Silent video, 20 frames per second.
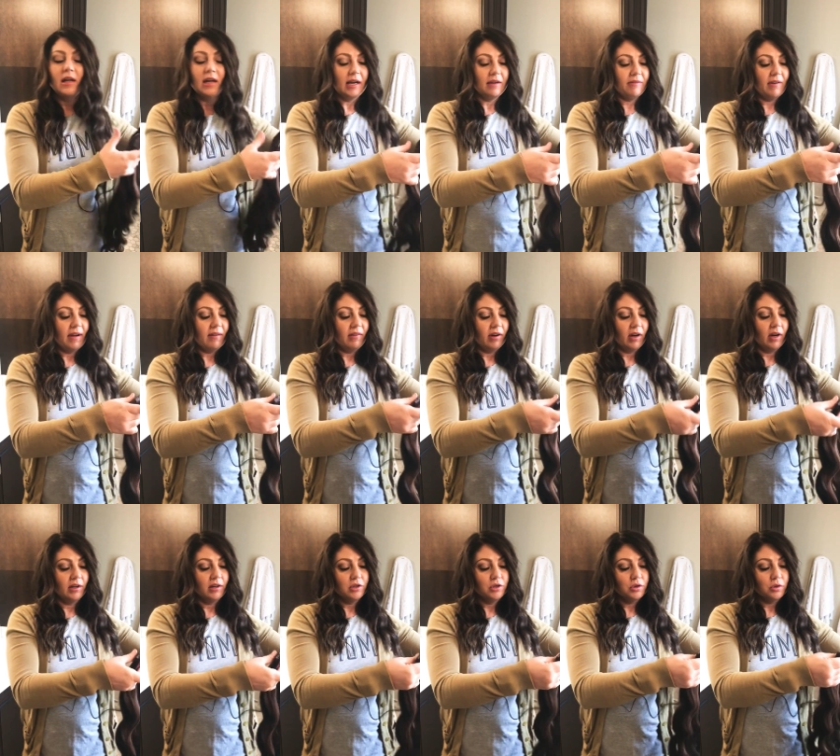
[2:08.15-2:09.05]
If I have it
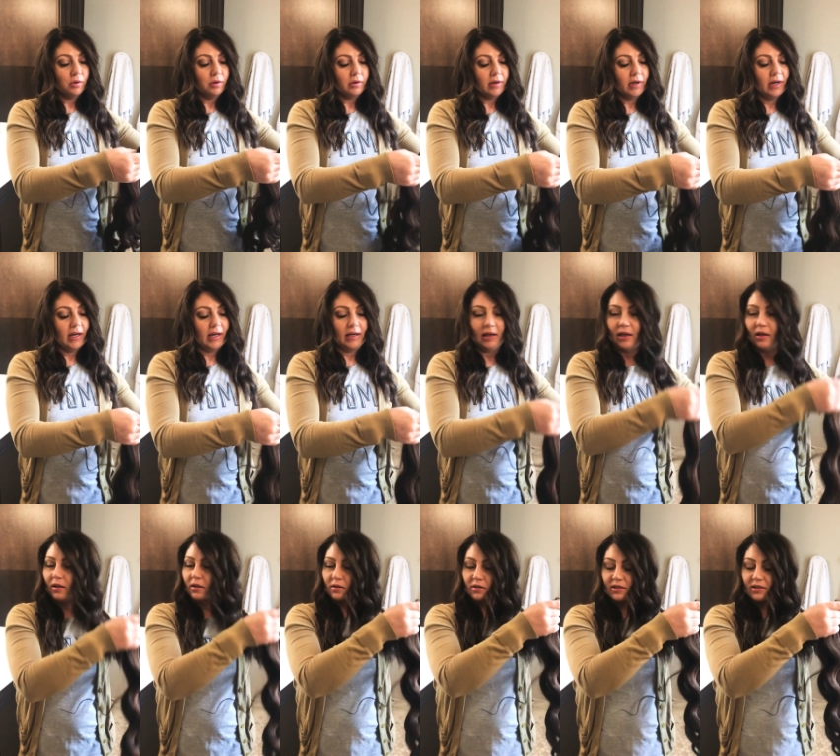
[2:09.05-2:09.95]
on a shorter
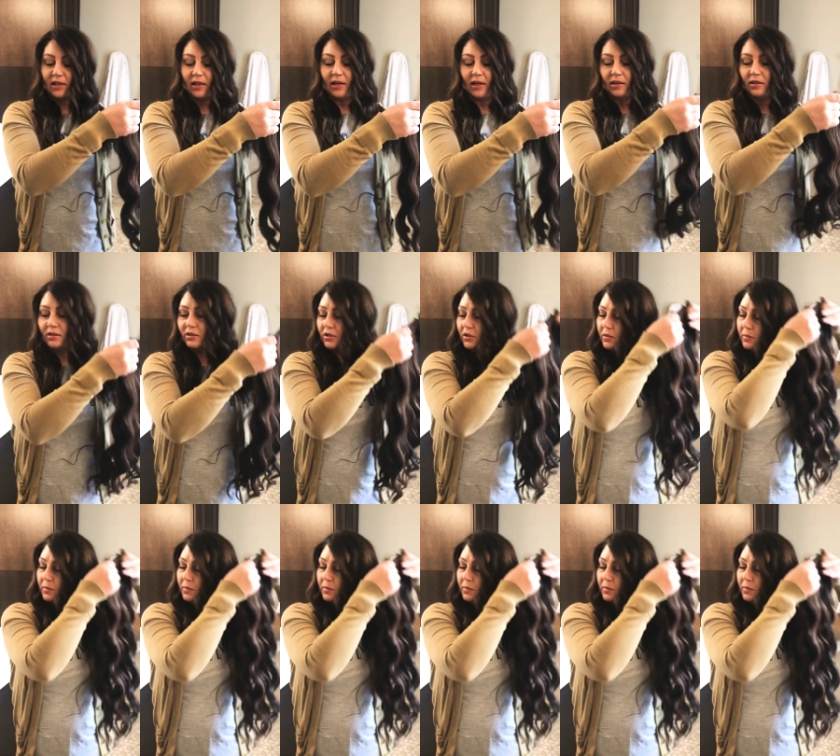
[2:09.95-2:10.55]
setting,